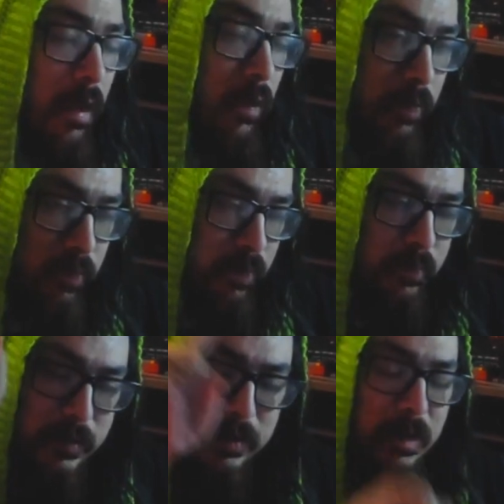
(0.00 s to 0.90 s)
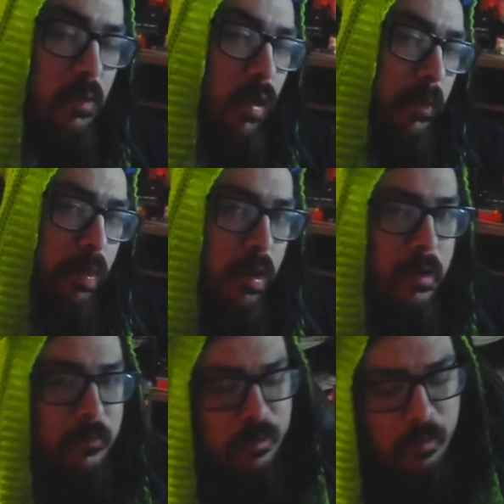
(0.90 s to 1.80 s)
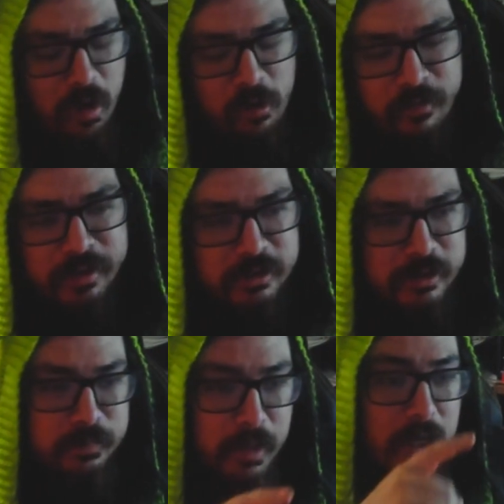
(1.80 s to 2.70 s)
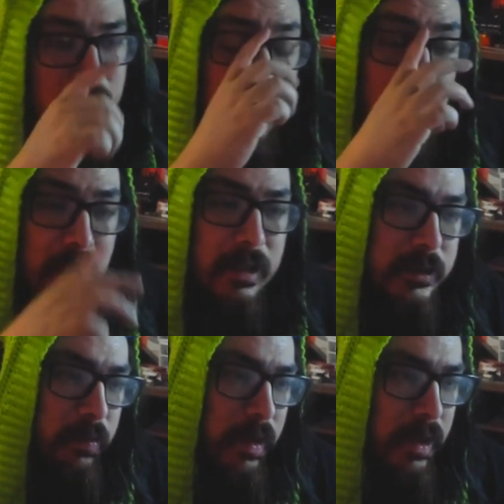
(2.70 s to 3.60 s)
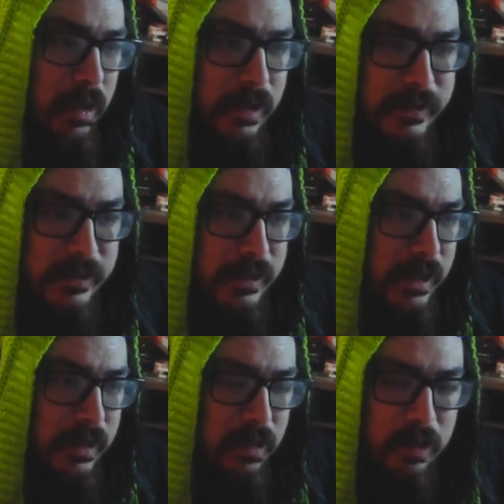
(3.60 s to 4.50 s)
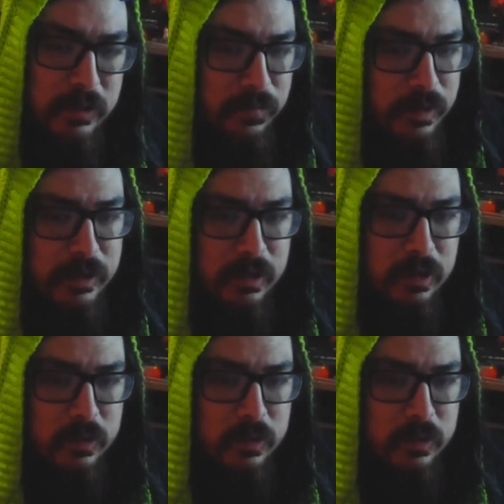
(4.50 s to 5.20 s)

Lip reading: will, 1 point for Marvel Avengers. But this one right here, as you can see, the cartoon version looks